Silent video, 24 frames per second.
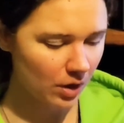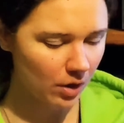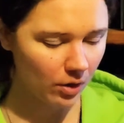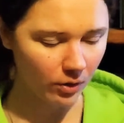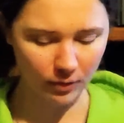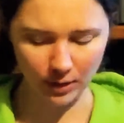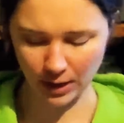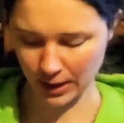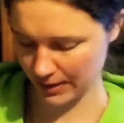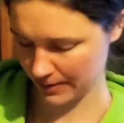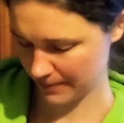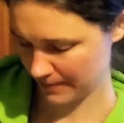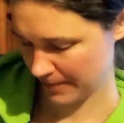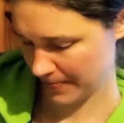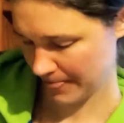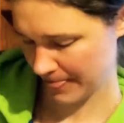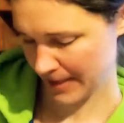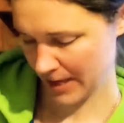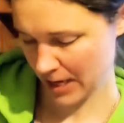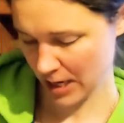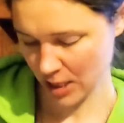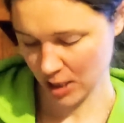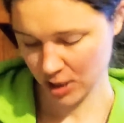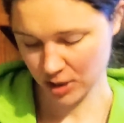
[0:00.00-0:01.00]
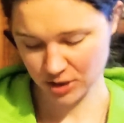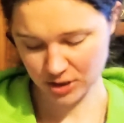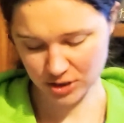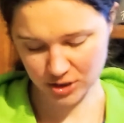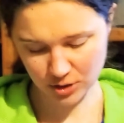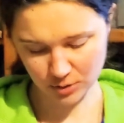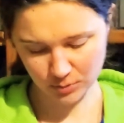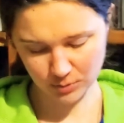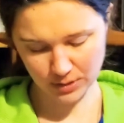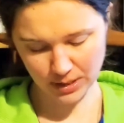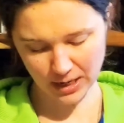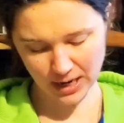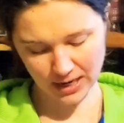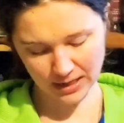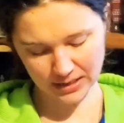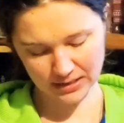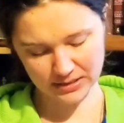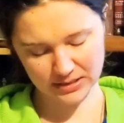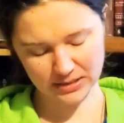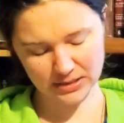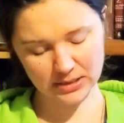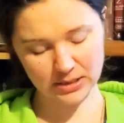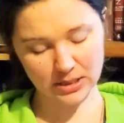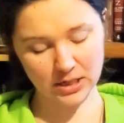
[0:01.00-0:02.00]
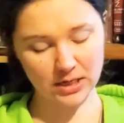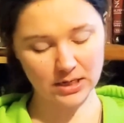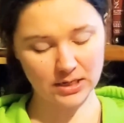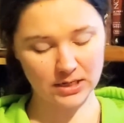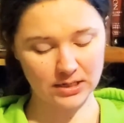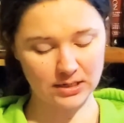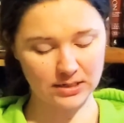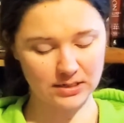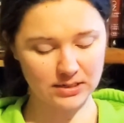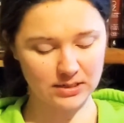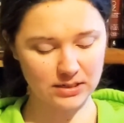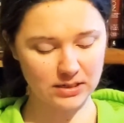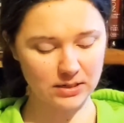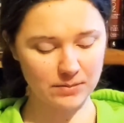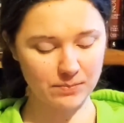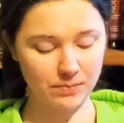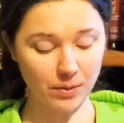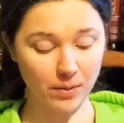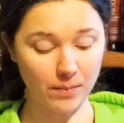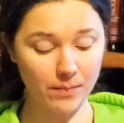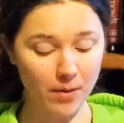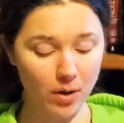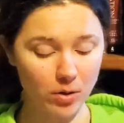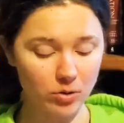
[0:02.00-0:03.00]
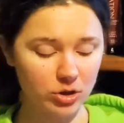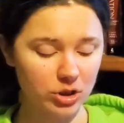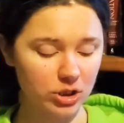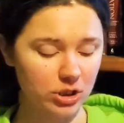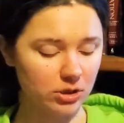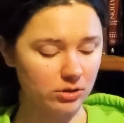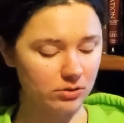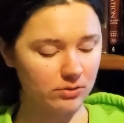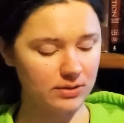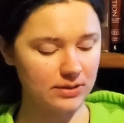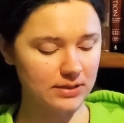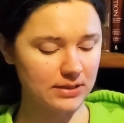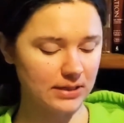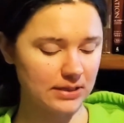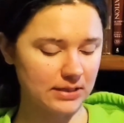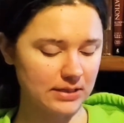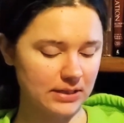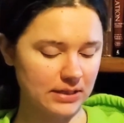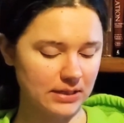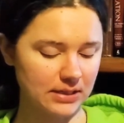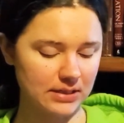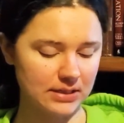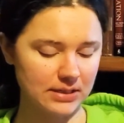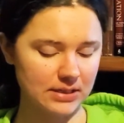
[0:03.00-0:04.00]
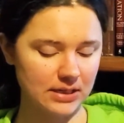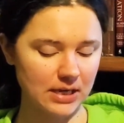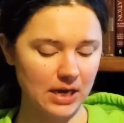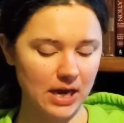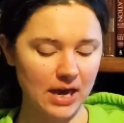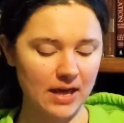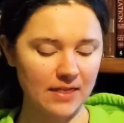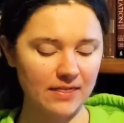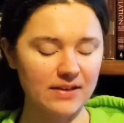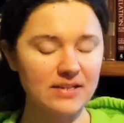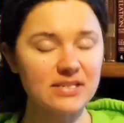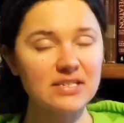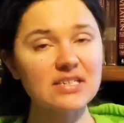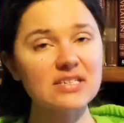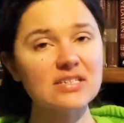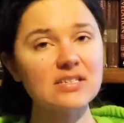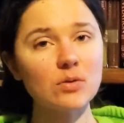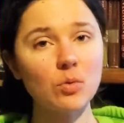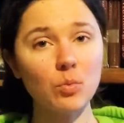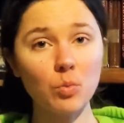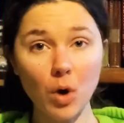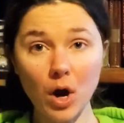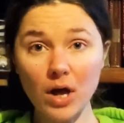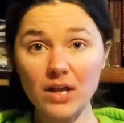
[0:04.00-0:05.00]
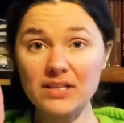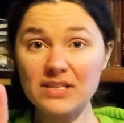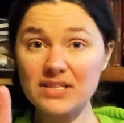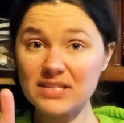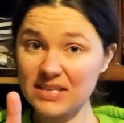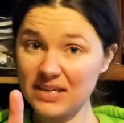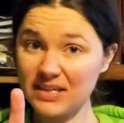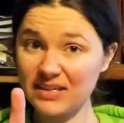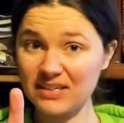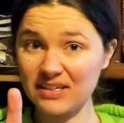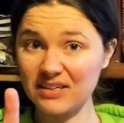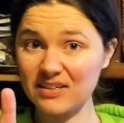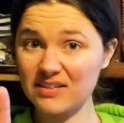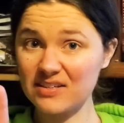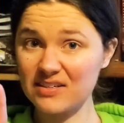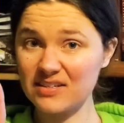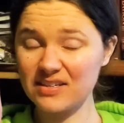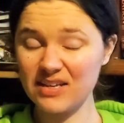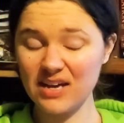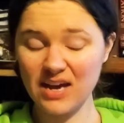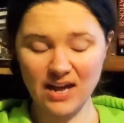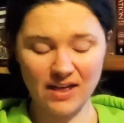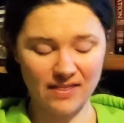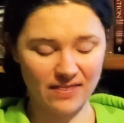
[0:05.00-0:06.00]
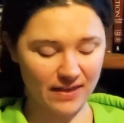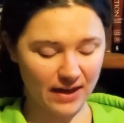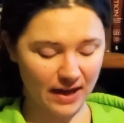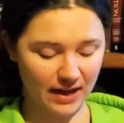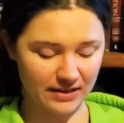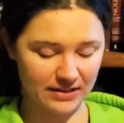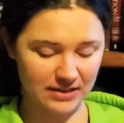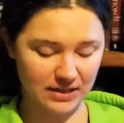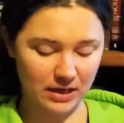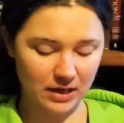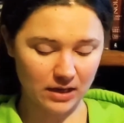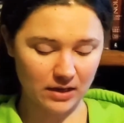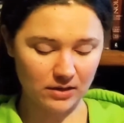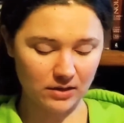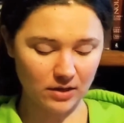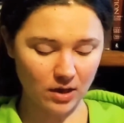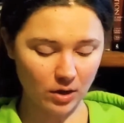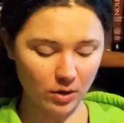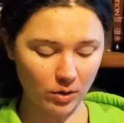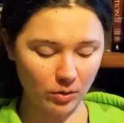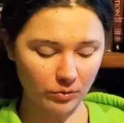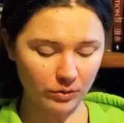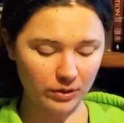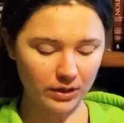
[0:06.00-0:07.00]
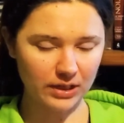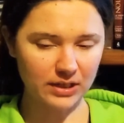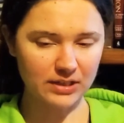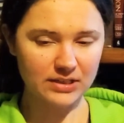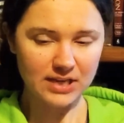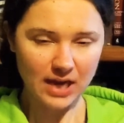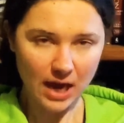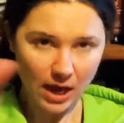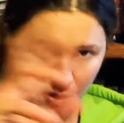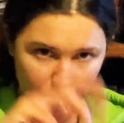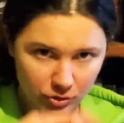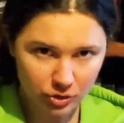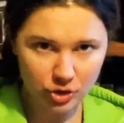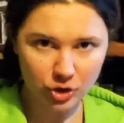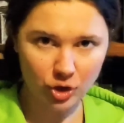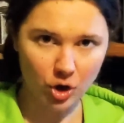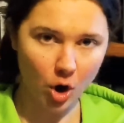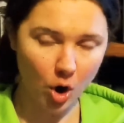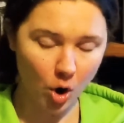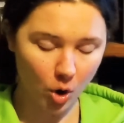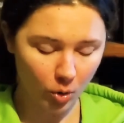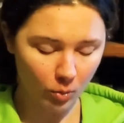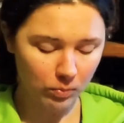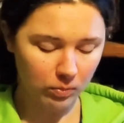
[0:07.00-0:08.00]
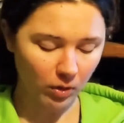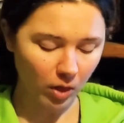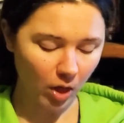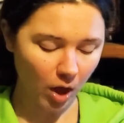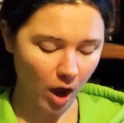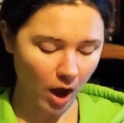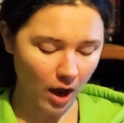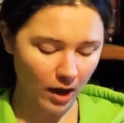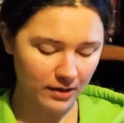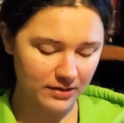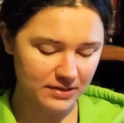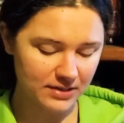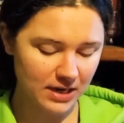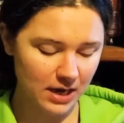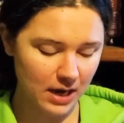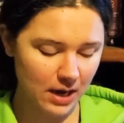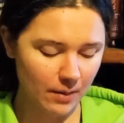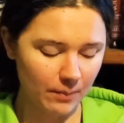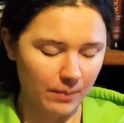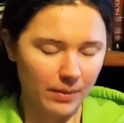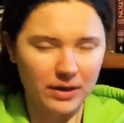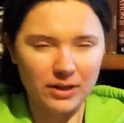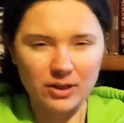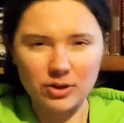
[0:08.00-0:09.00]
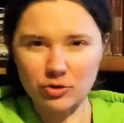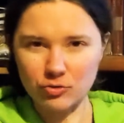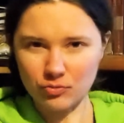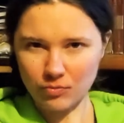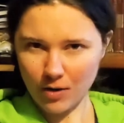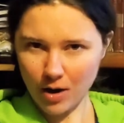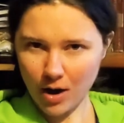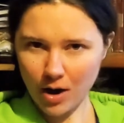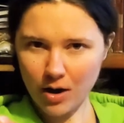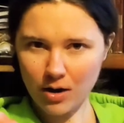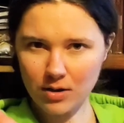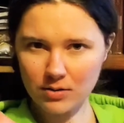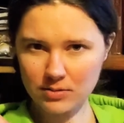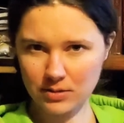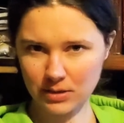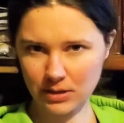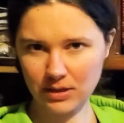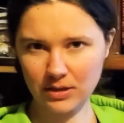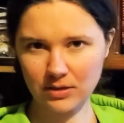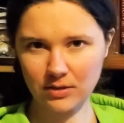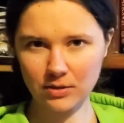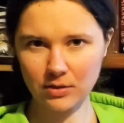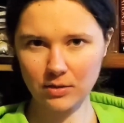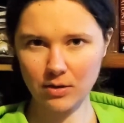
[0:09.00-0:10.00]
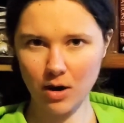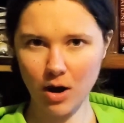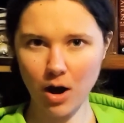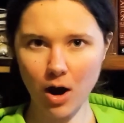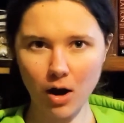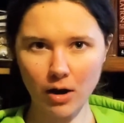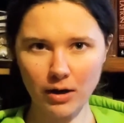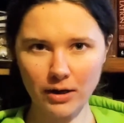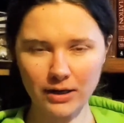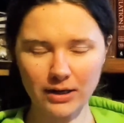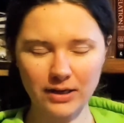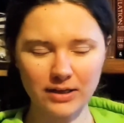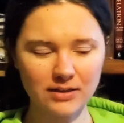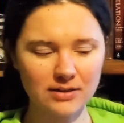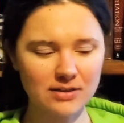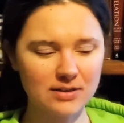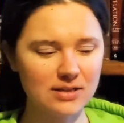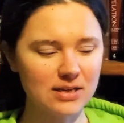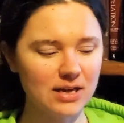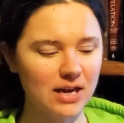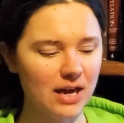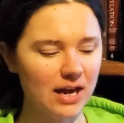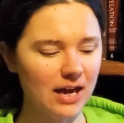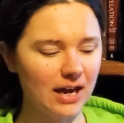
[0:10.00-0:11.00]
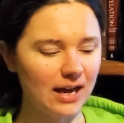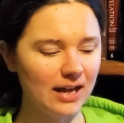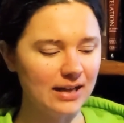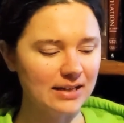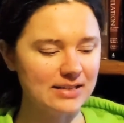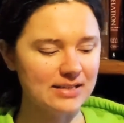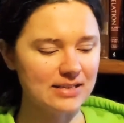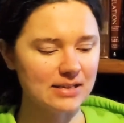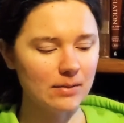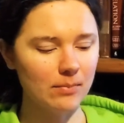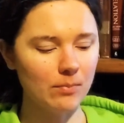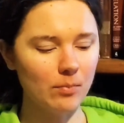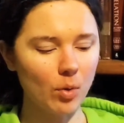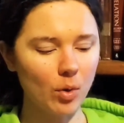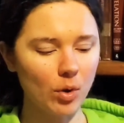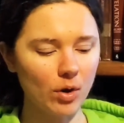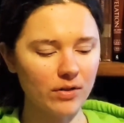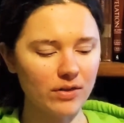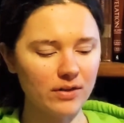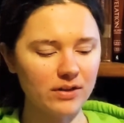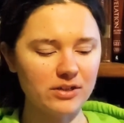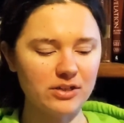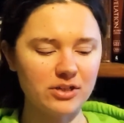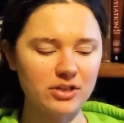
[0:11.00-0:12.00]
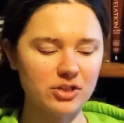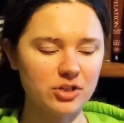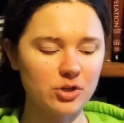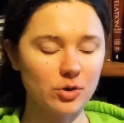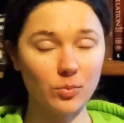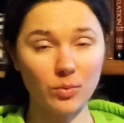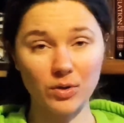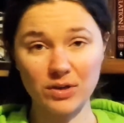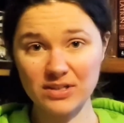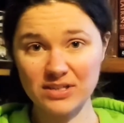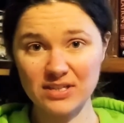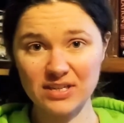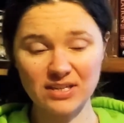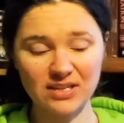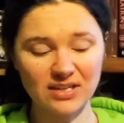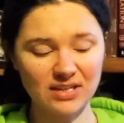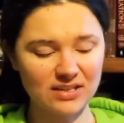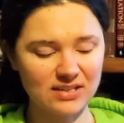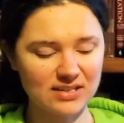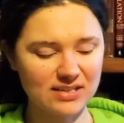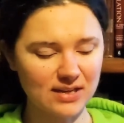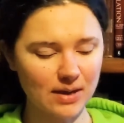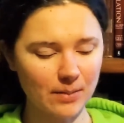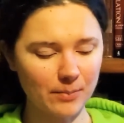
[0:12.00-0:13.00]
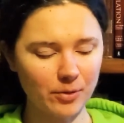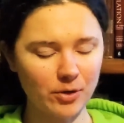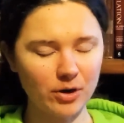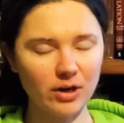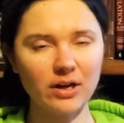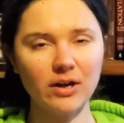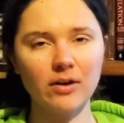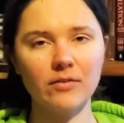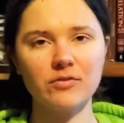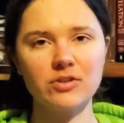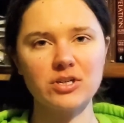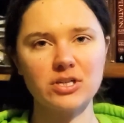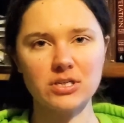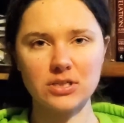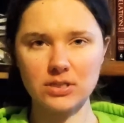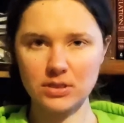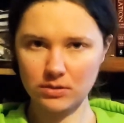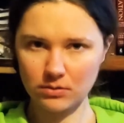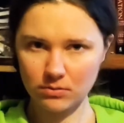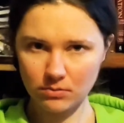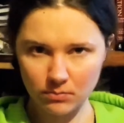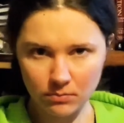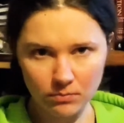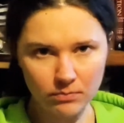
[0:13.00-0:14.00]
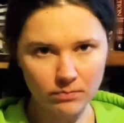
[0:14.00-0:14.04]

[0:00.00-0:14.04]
All right. So next is the promotional sentence. This is the one sentence that not only tells your whole plot, but it draws in your audience. It's more than just your one sentence summary of just